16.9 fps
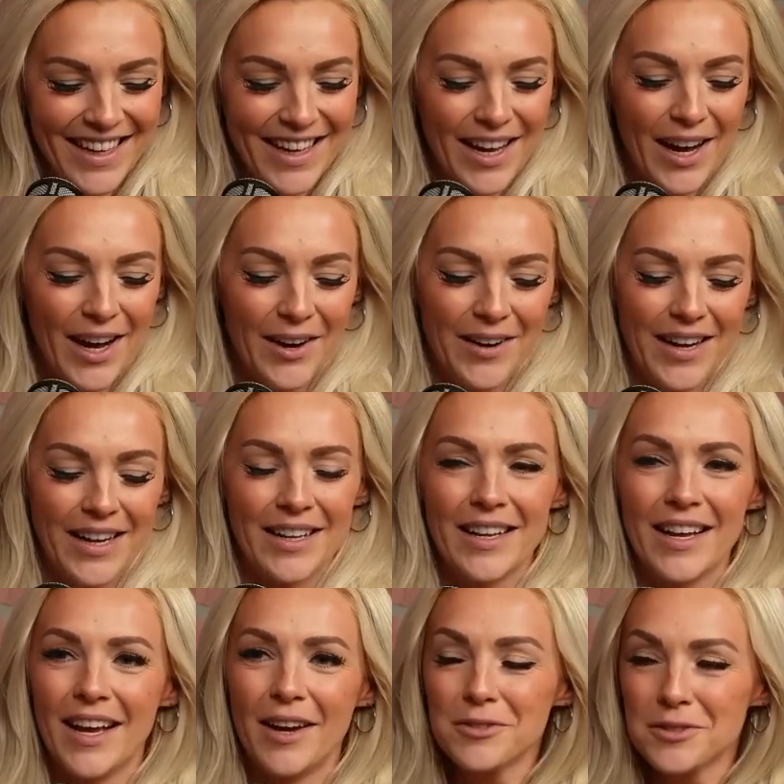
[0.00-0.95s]
All right.
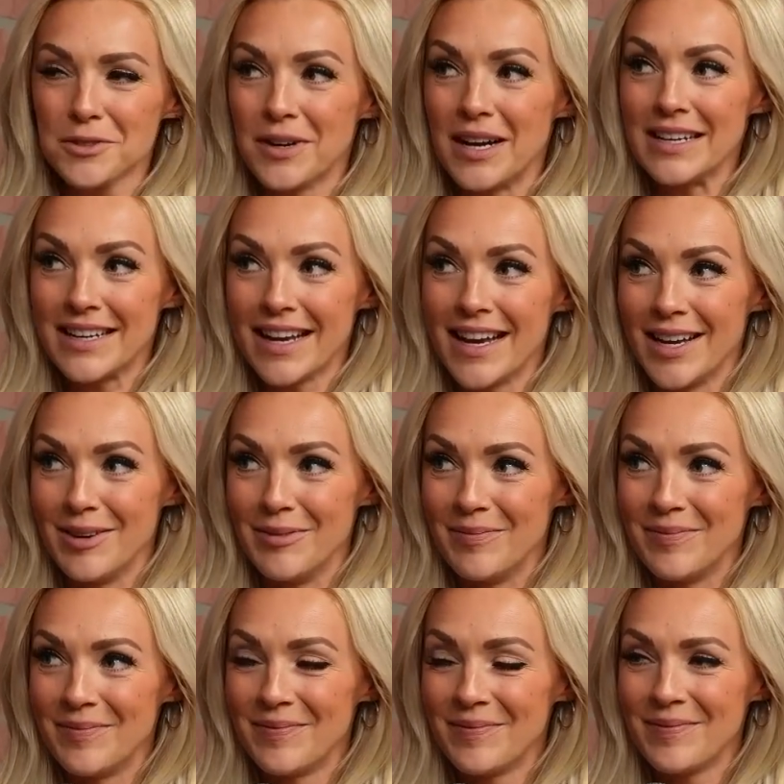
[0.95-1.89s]
It was a great
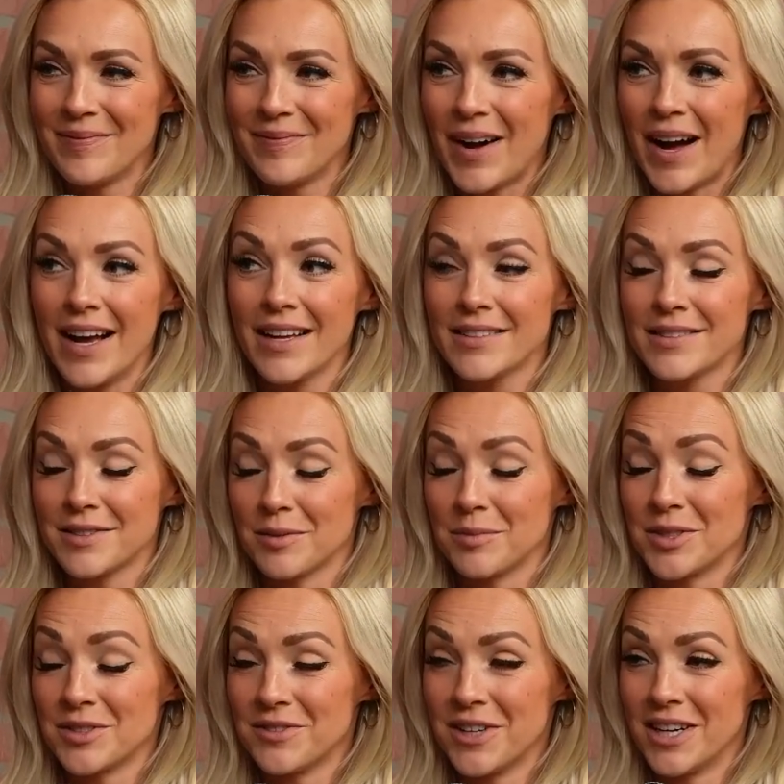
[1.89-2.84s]
game. I had so
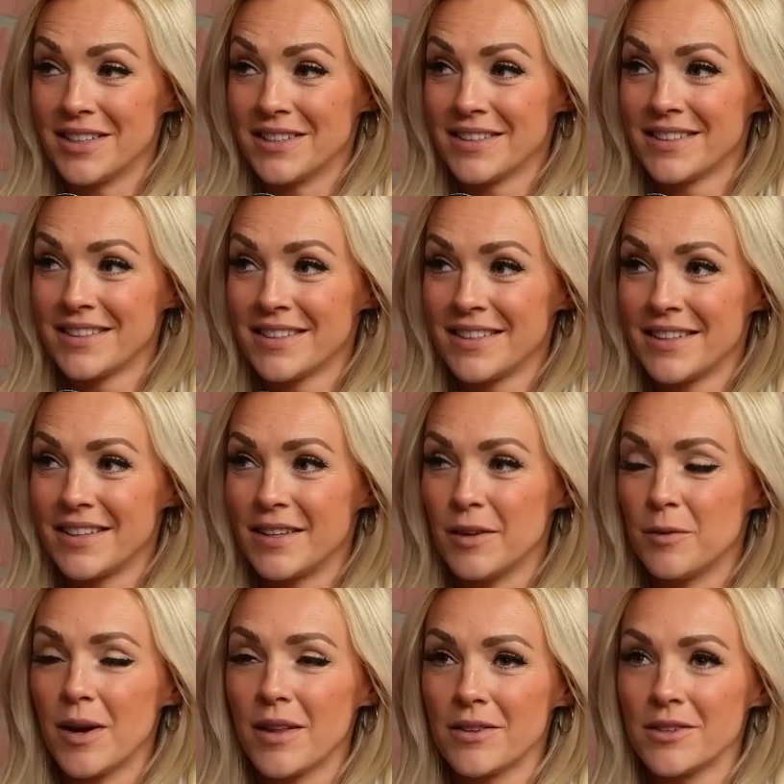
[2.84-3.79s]
much fun.
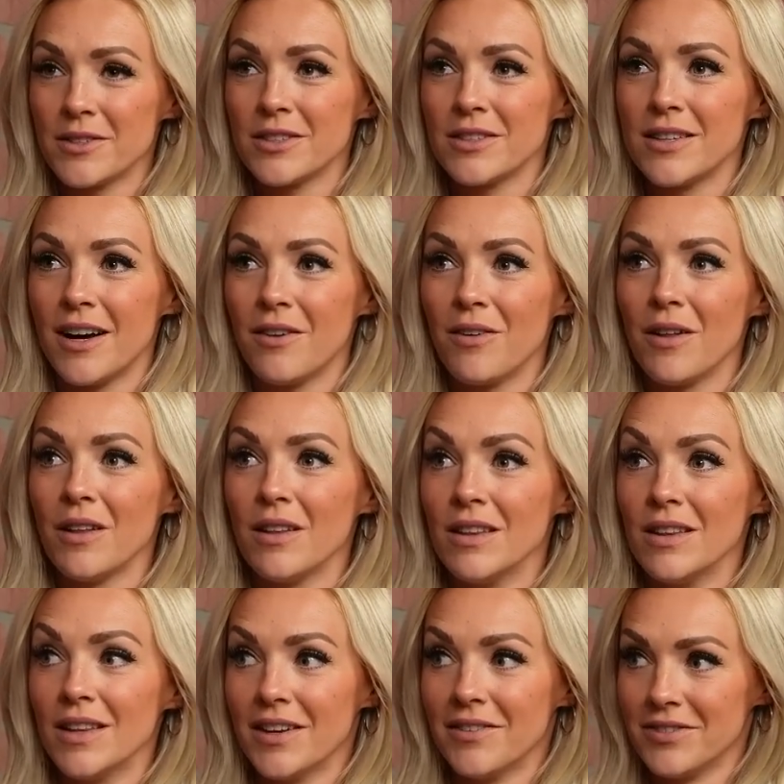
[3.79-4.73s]
The weather turned out
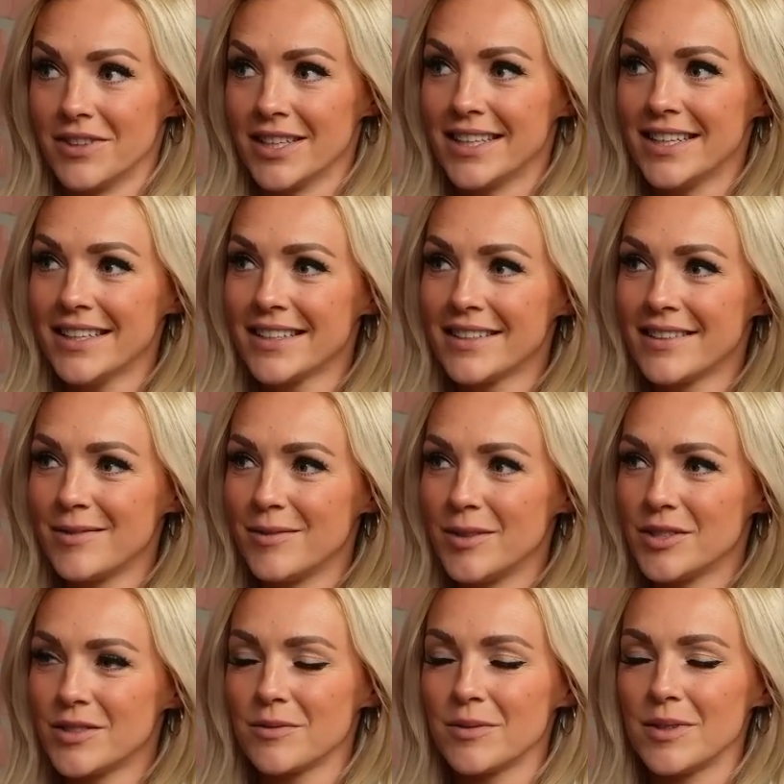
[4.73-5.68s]
lovely,
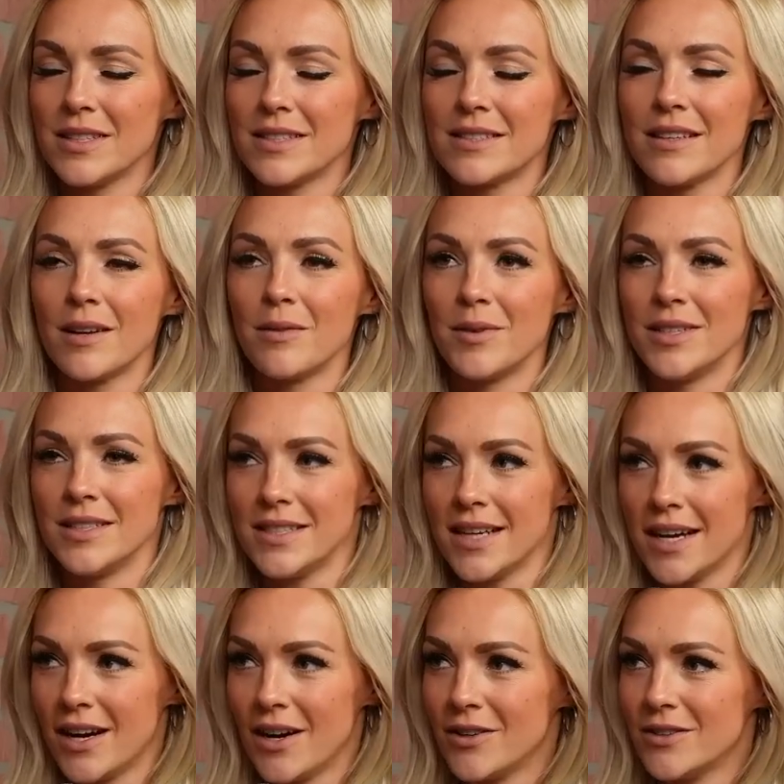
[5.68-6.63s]
which when the sun went
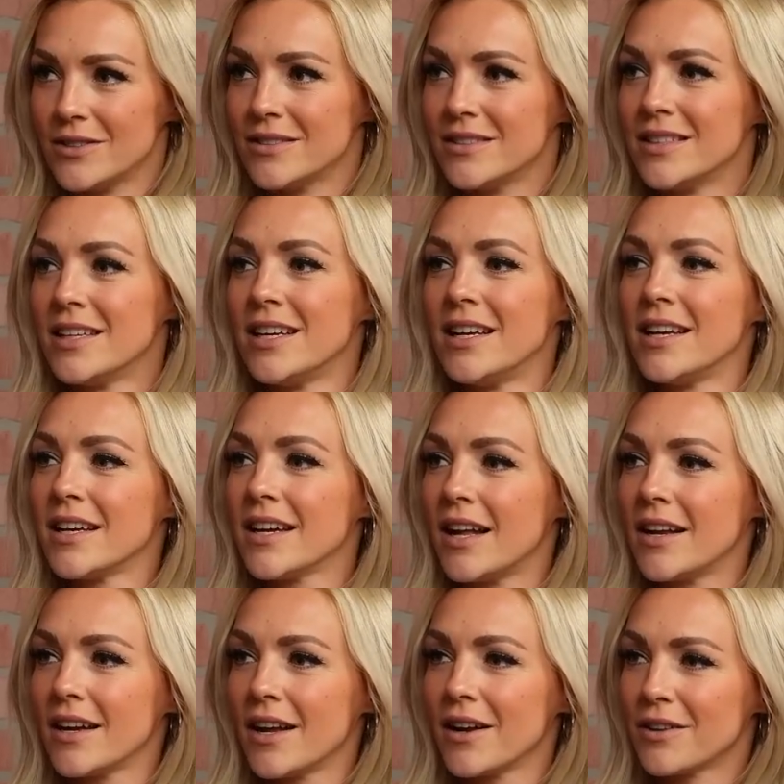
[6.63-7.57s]
down,
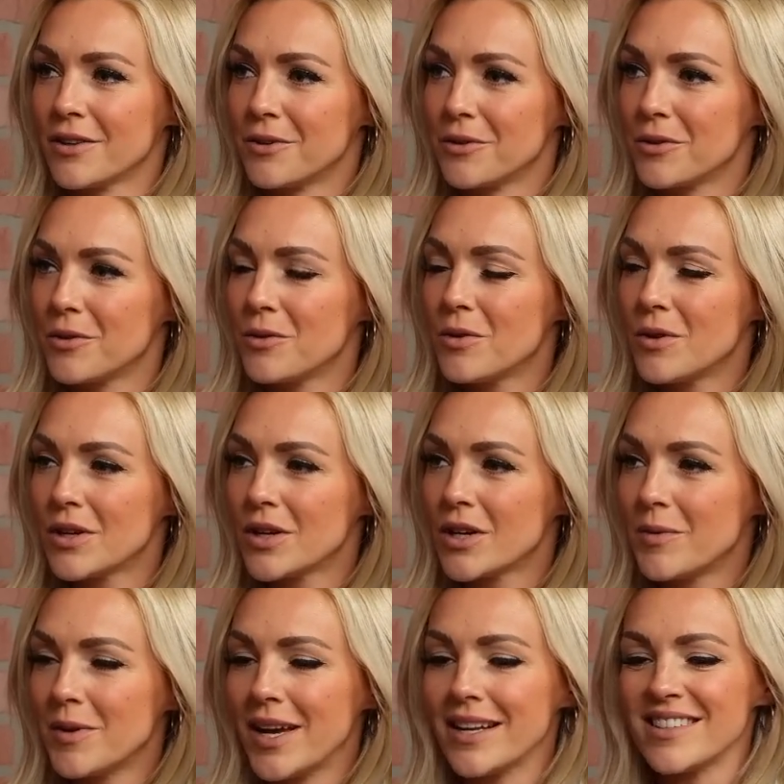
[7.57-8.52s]
kind of got a little
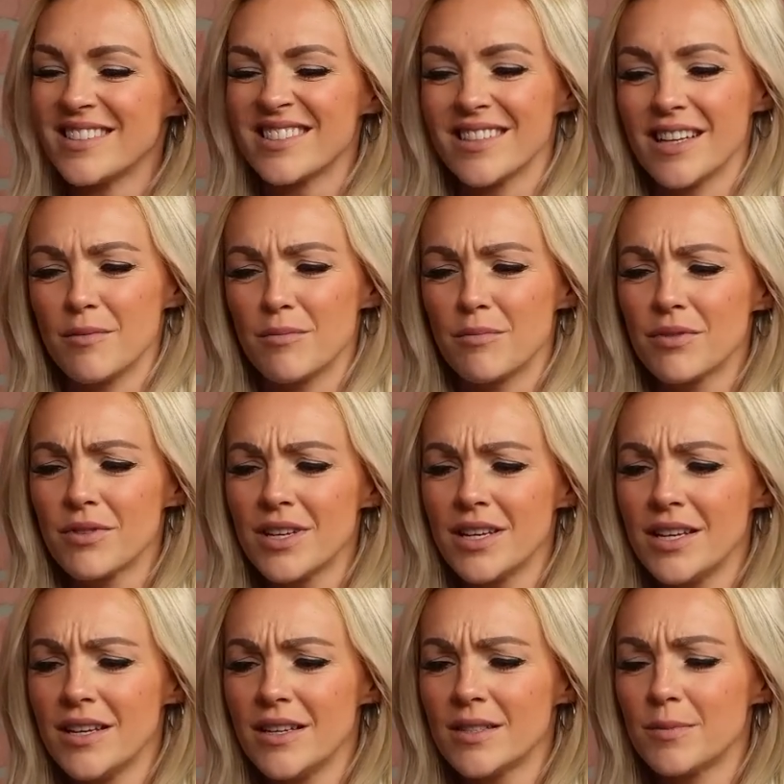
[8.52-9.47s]
cooler. We had a slight
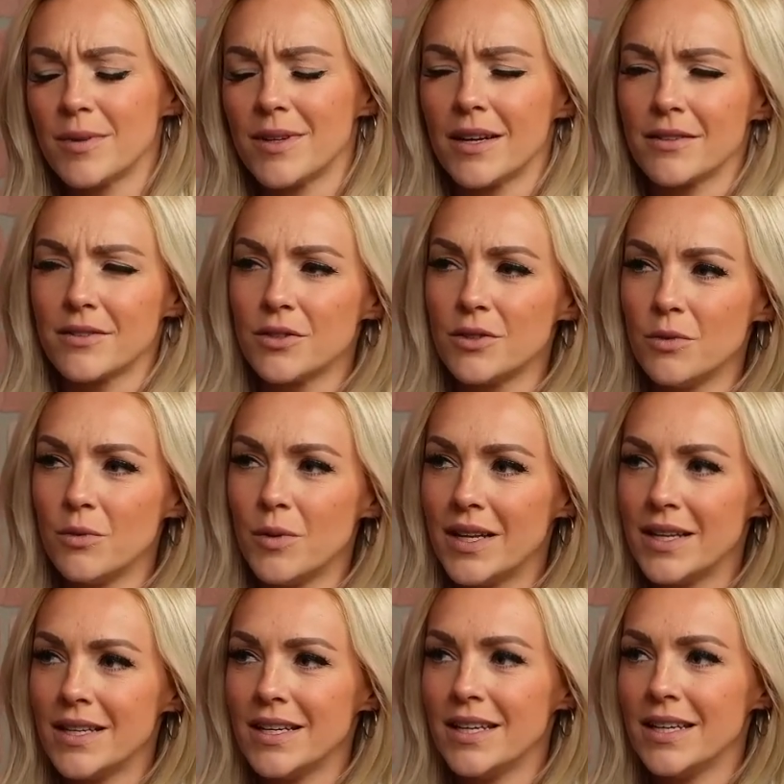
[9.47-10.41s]
breeze, but not too
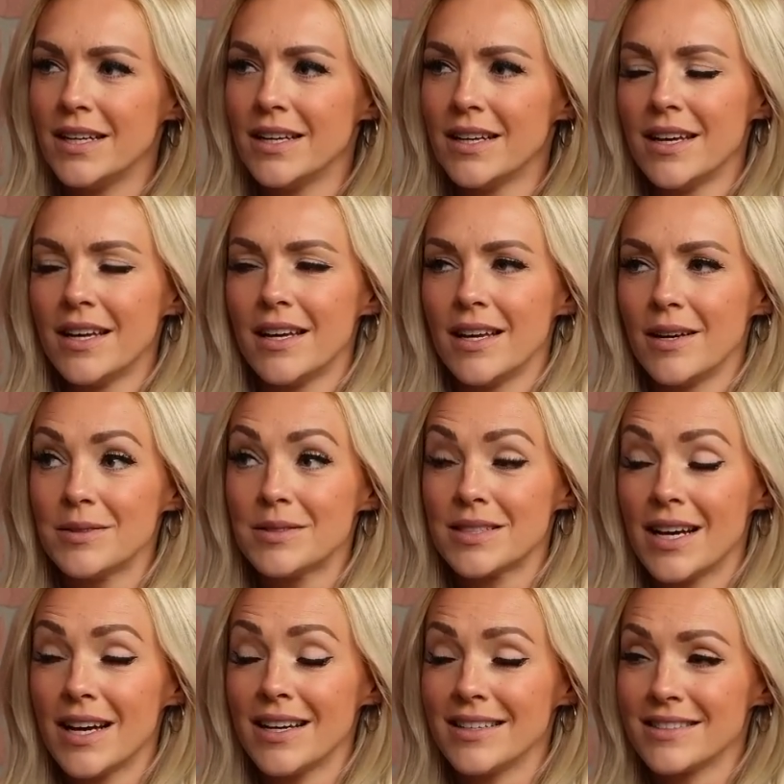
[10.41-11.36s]
windy. It
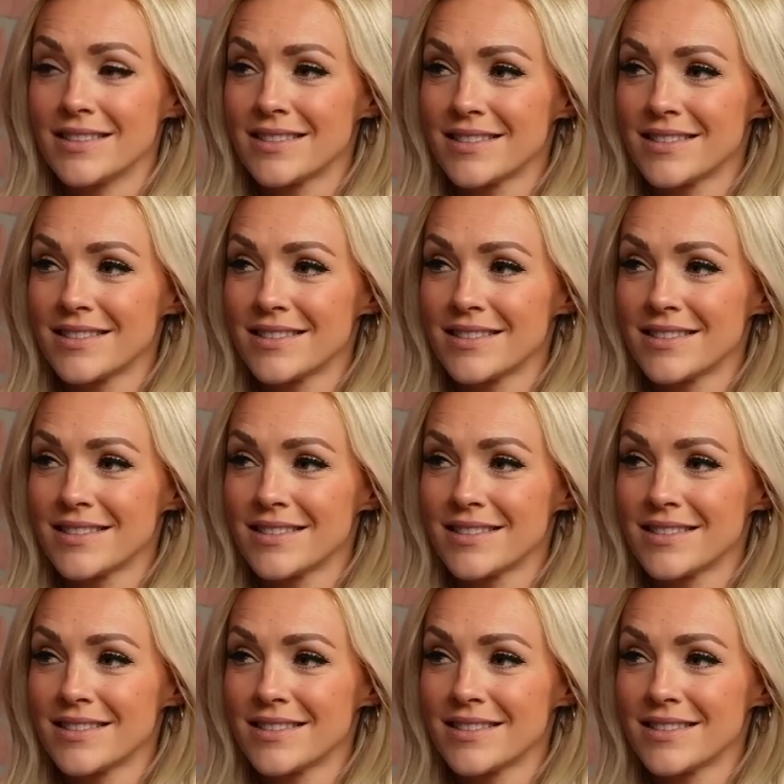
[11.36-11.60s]
was nice.